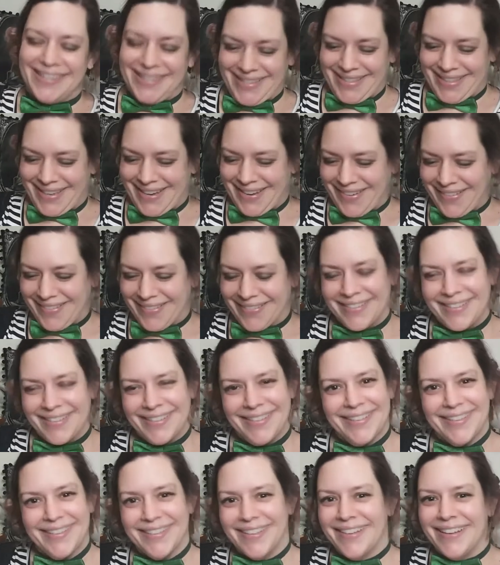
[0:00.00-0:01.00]
so
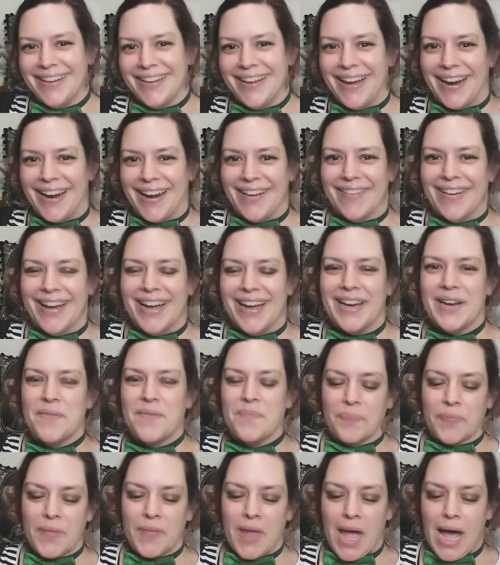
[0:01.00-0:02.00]
anyway,
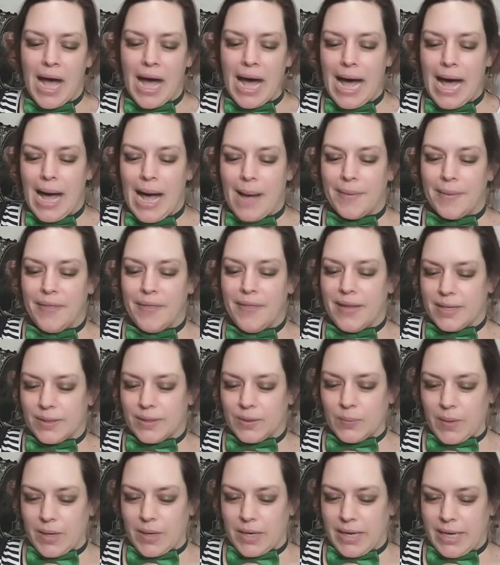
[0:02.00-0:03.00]
um, and
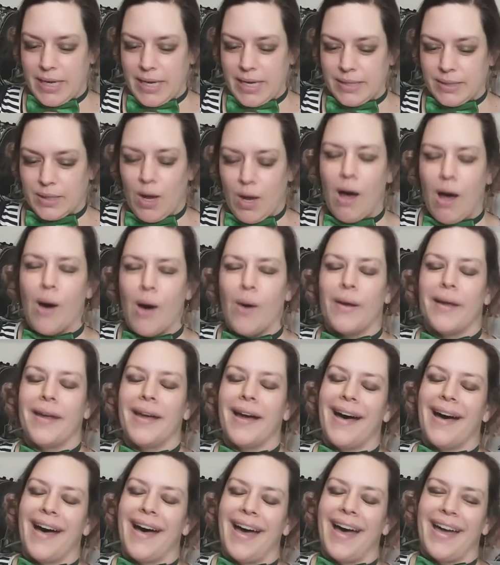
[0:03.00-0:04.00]
this one is, oh
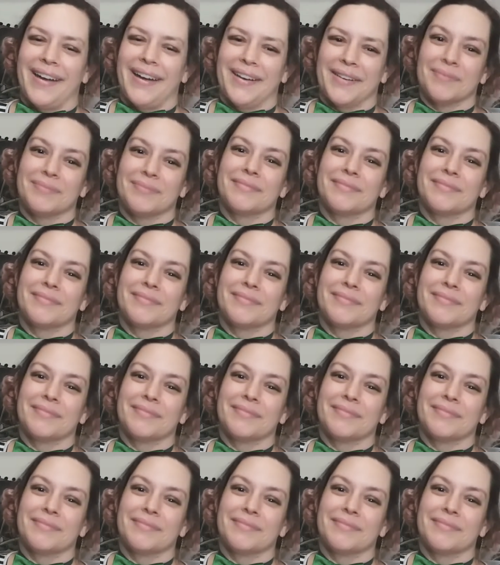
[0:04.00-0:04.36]
yeah, hi.